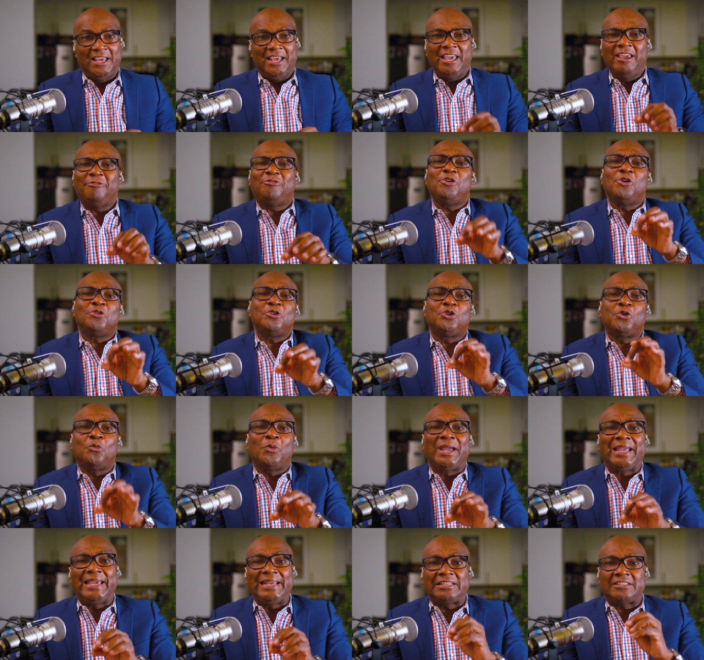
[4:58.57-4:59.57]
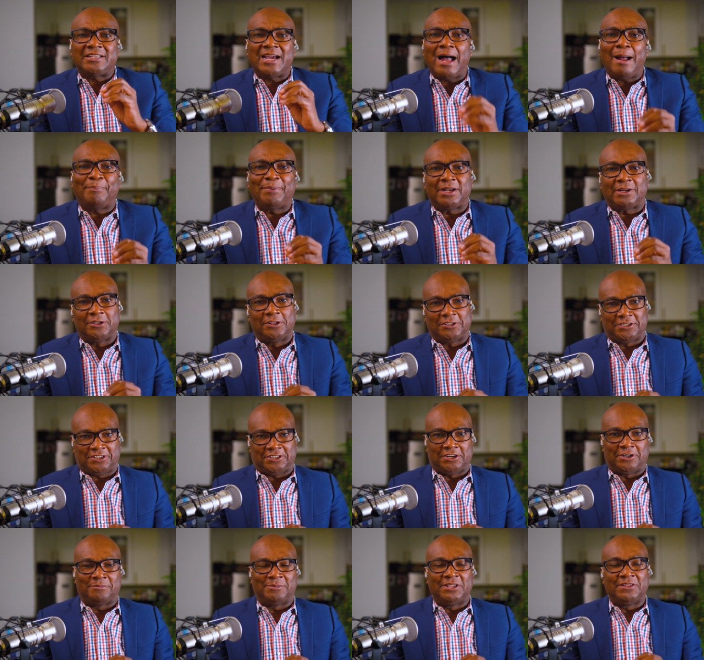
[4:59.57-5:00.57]
If you're doing a topical
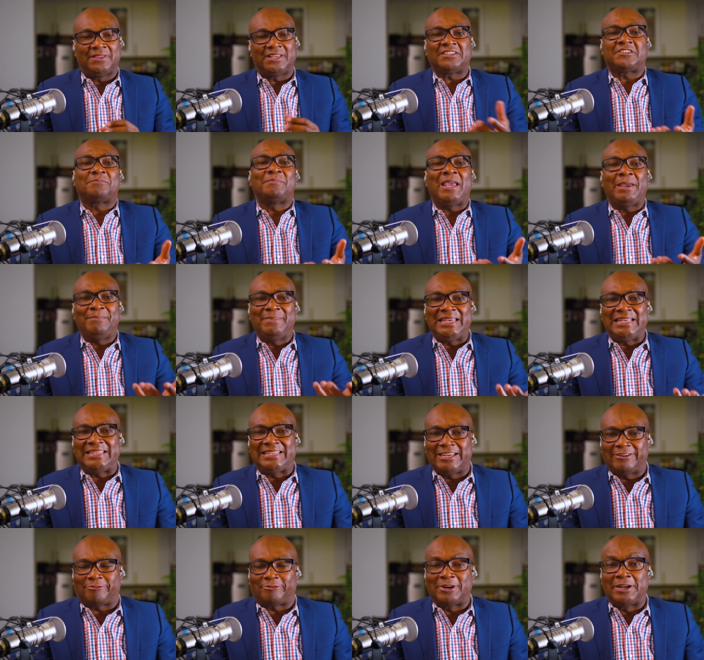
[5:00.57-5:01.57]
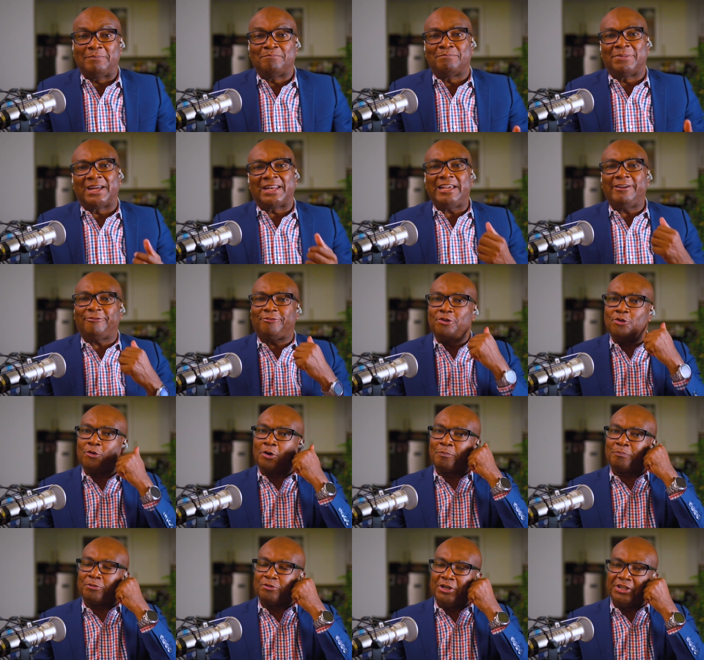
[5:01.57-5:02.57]
sermon, this may be different, but if you are
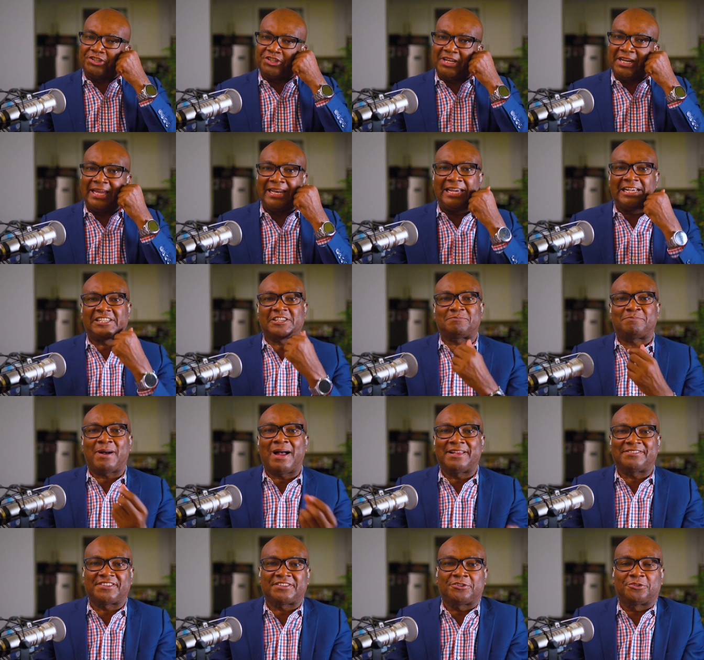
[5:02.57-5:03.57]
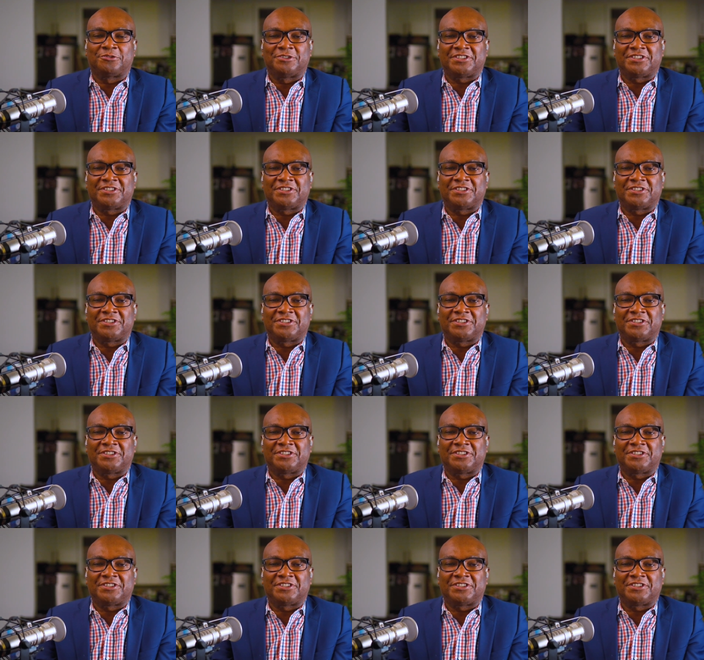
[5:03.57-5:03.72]
preaching an expository